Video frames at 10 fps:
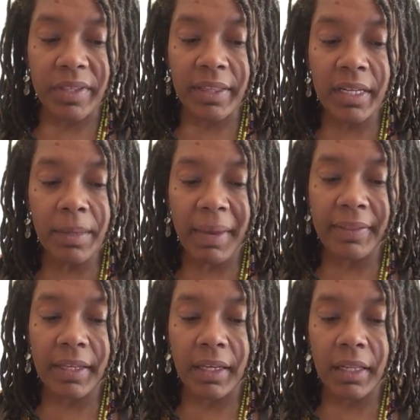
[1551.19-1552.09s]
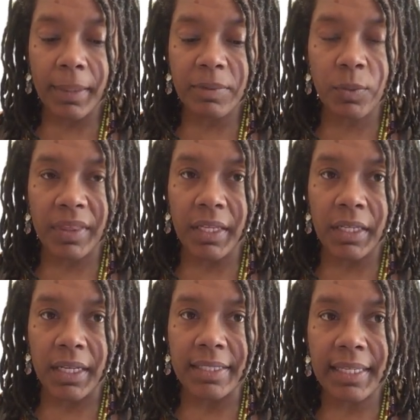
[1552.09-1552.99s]
We think about the eclipse
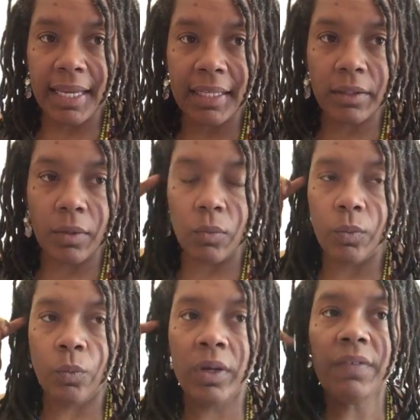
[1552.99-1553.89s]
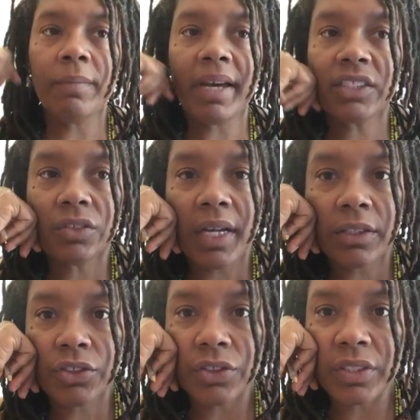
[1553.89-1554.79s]
within us. And one of my
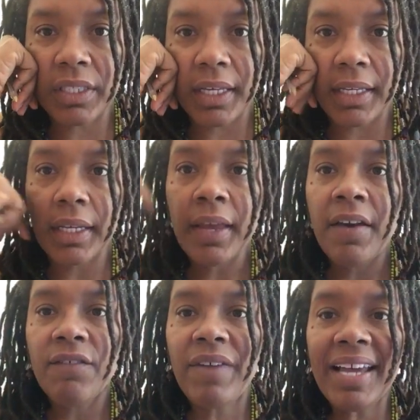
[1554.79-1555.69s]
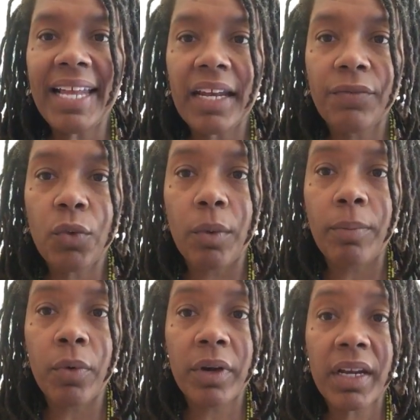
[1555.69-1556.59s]
astrologers said, find out if you were
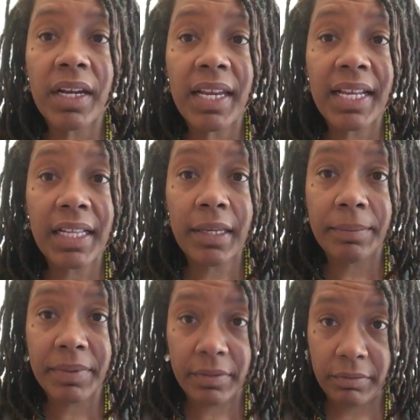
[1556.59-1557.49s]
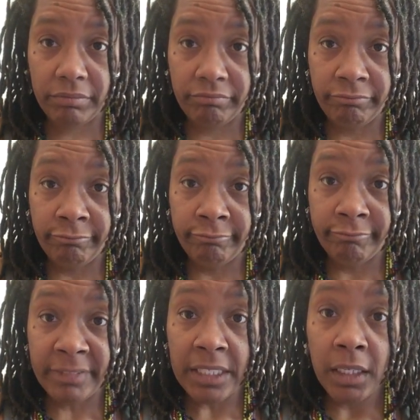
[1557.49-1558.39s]
born at an eclipse,
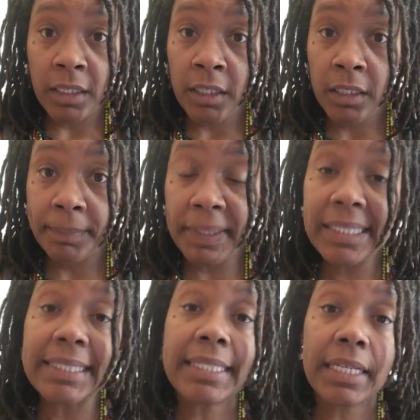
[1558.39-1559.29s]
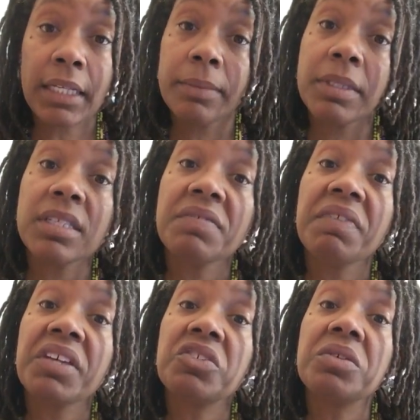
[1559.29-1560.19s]
because the eclipses
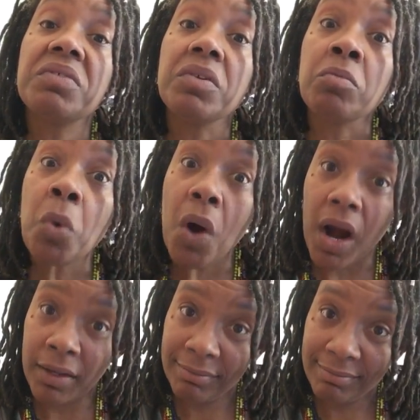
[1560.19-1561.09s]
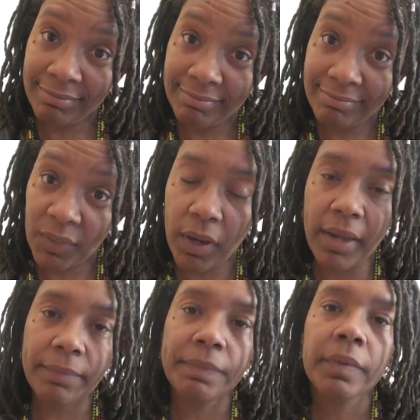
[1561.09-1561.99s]
affect you even more.
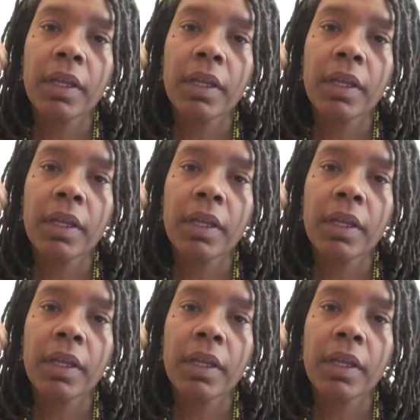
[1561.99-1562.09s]
Okay.